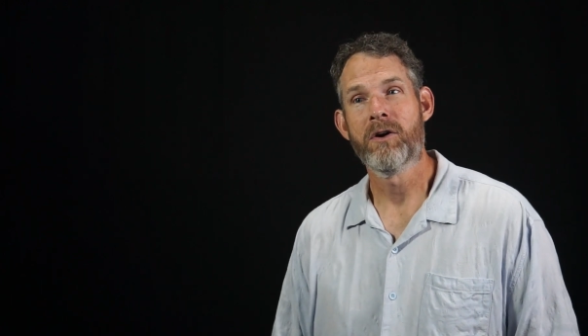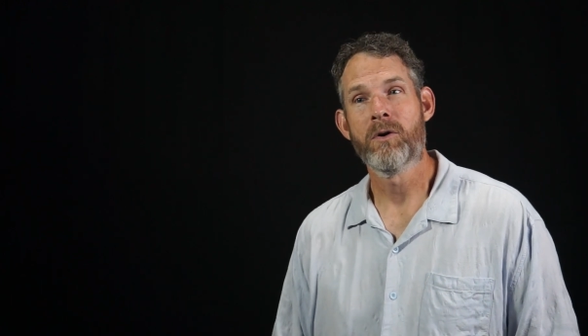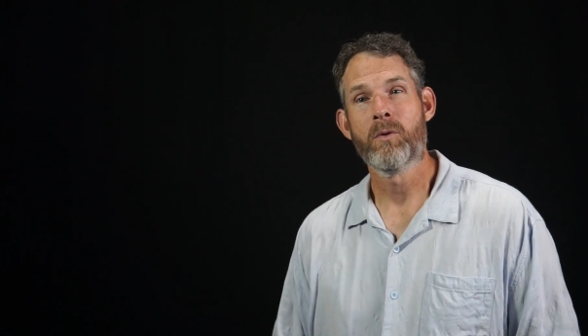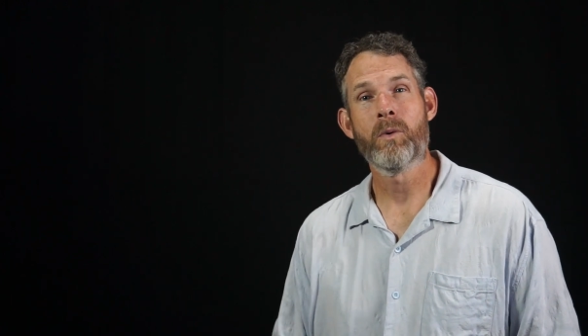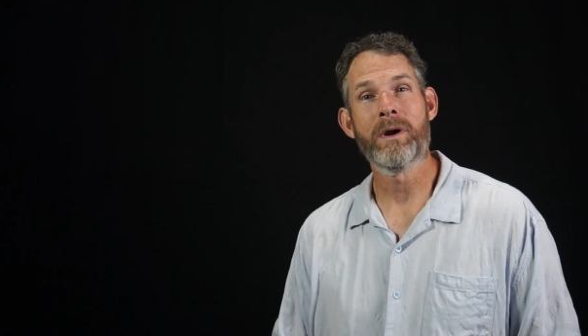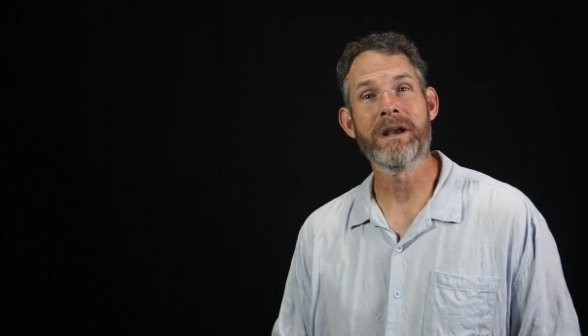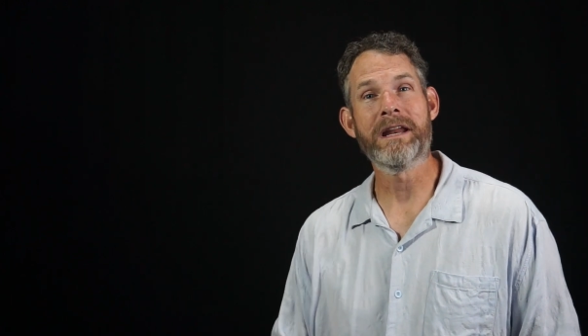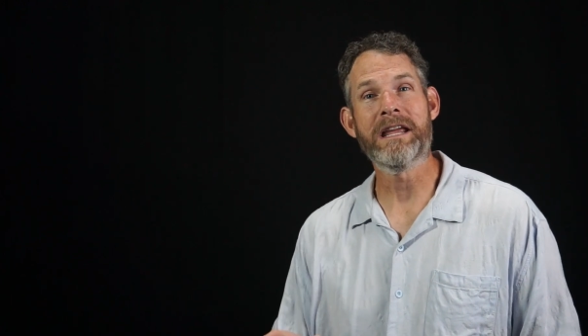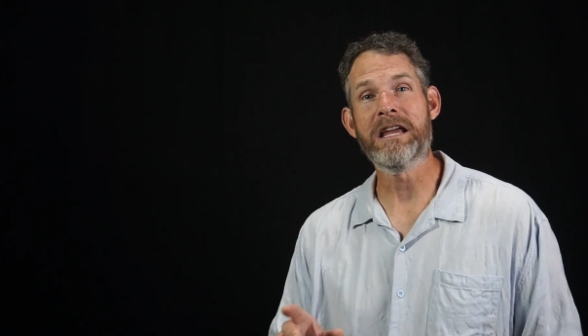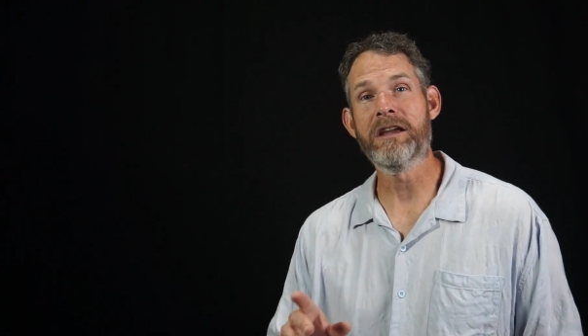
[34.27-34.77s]

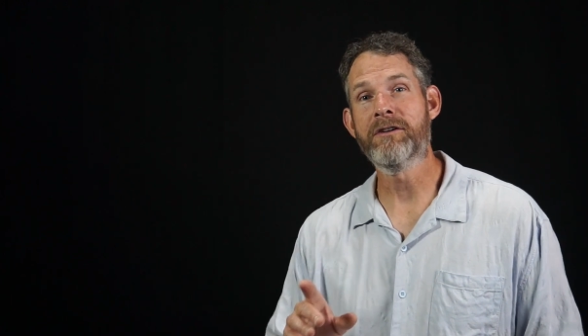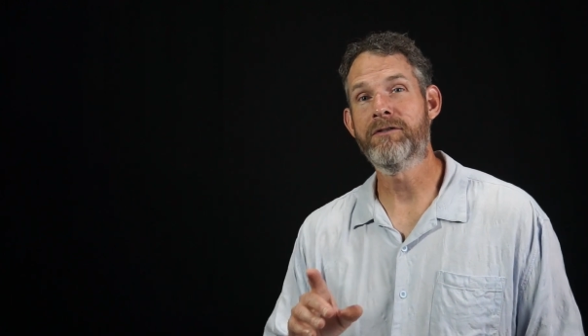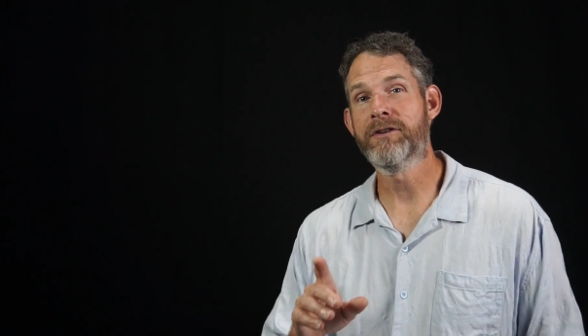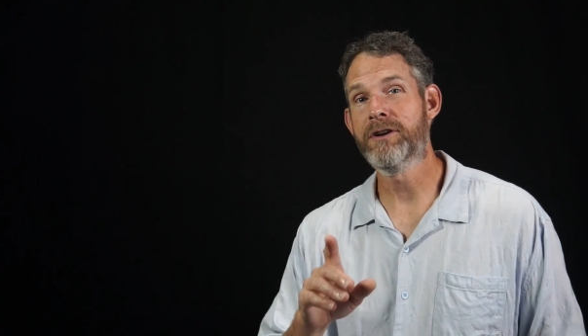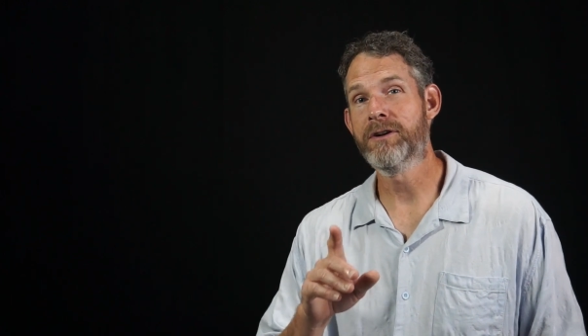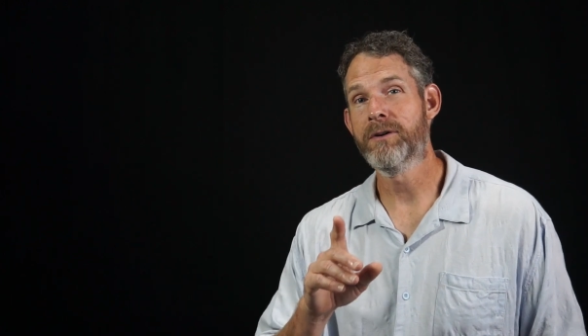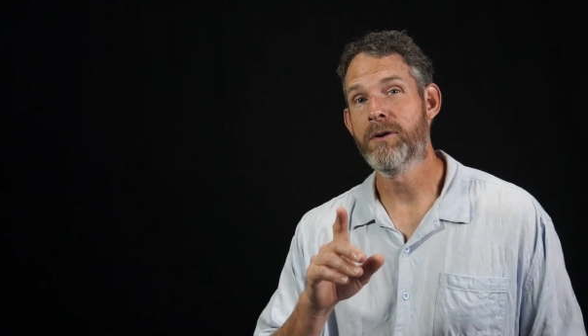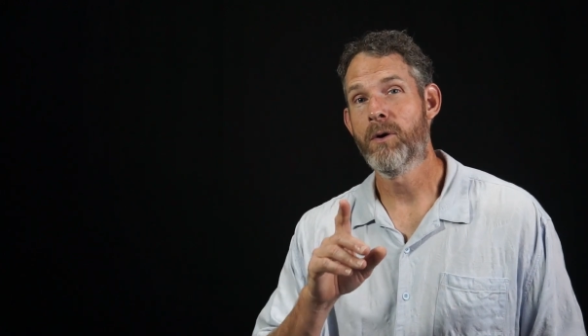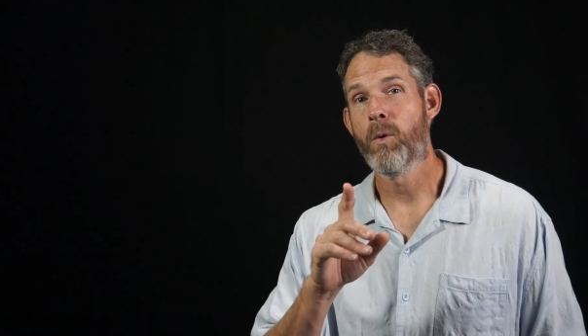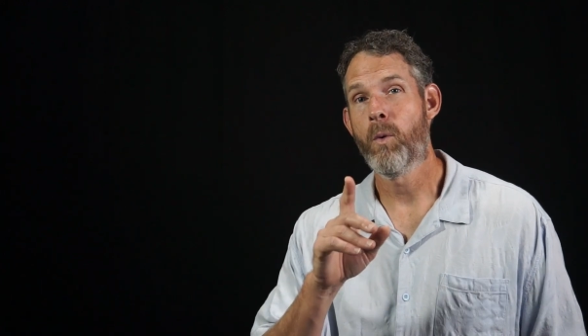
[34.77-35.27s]
when
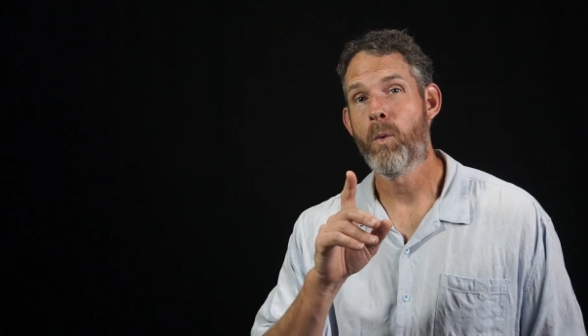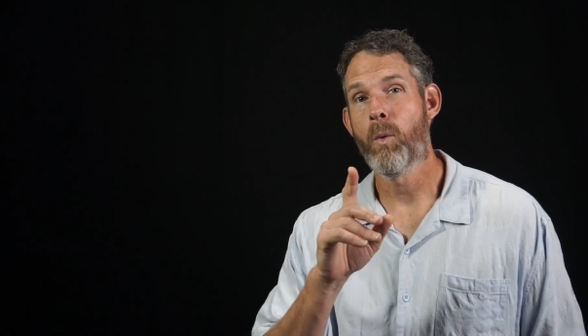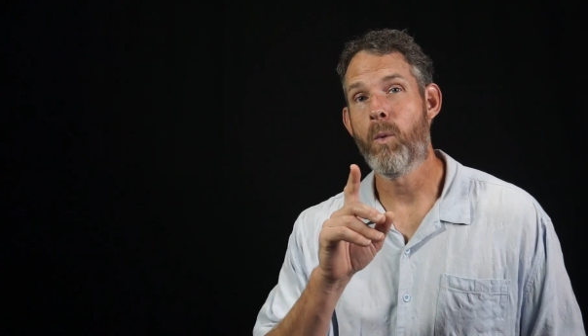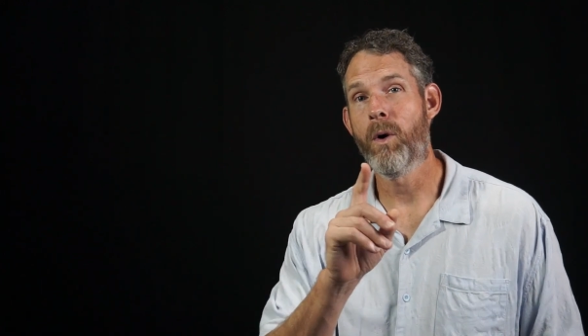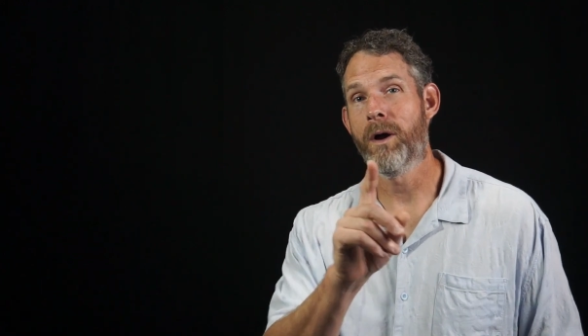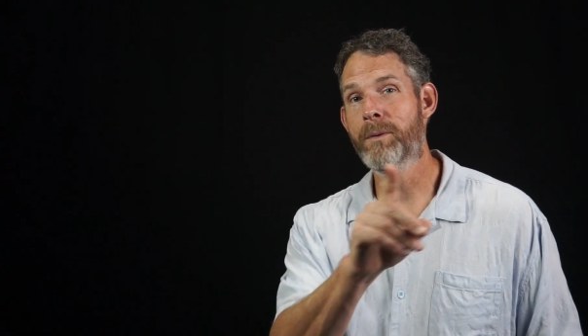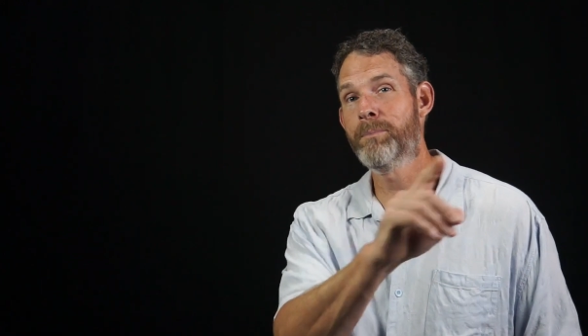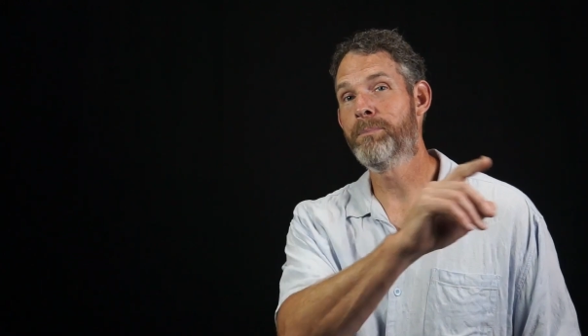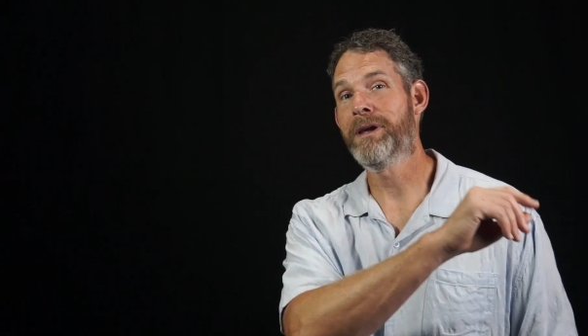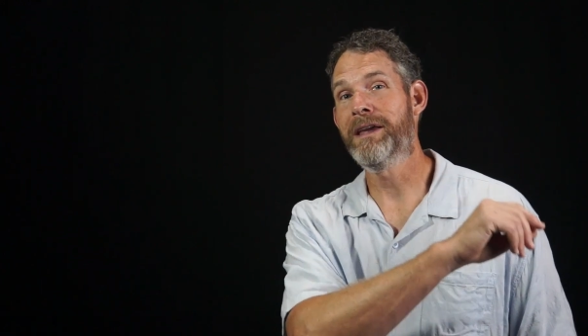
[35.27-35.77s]
even
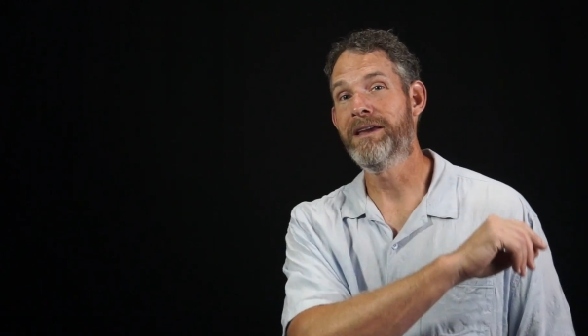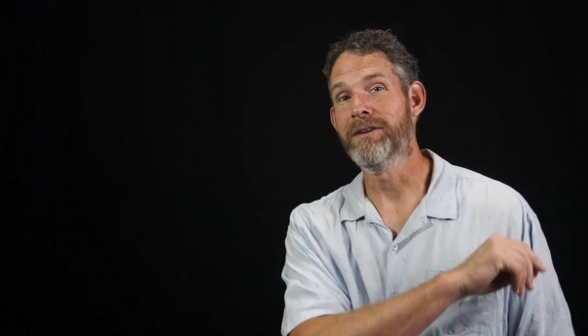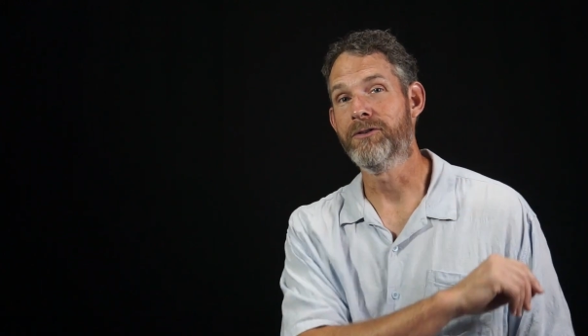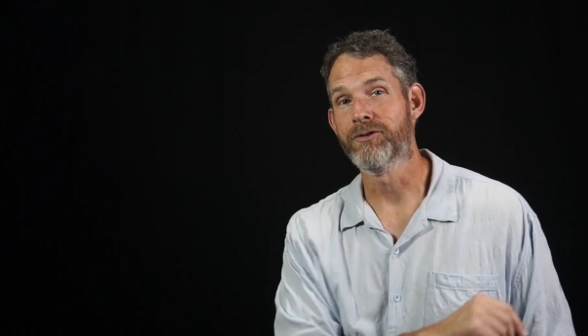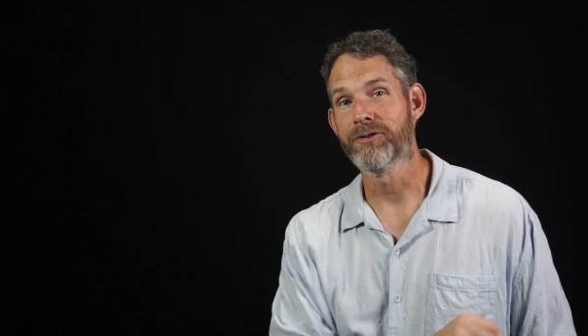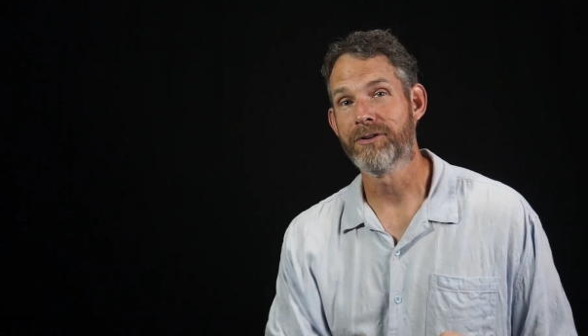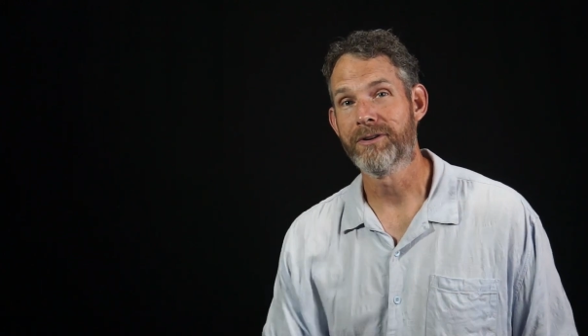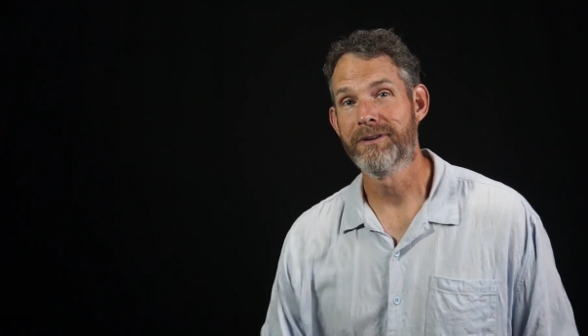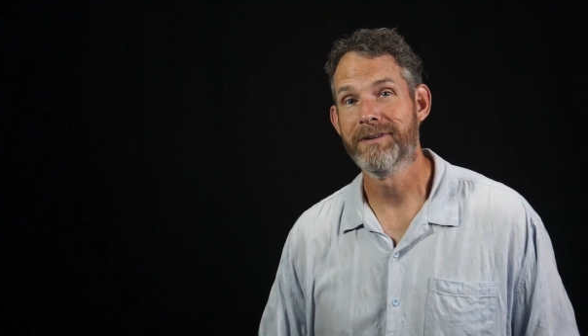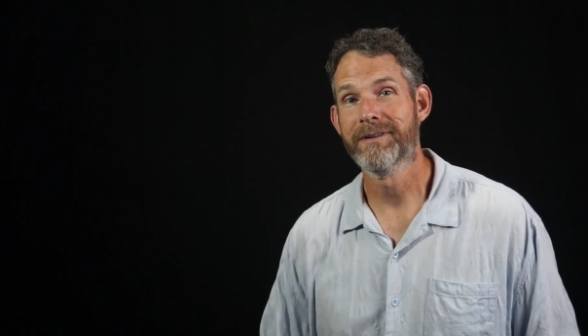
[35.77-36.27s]
one
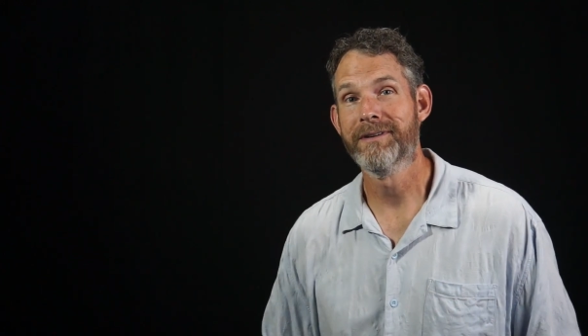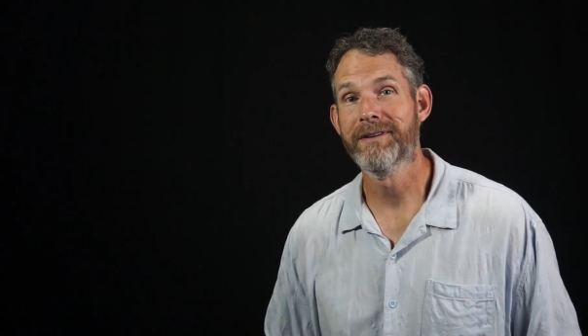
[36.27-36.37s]
piece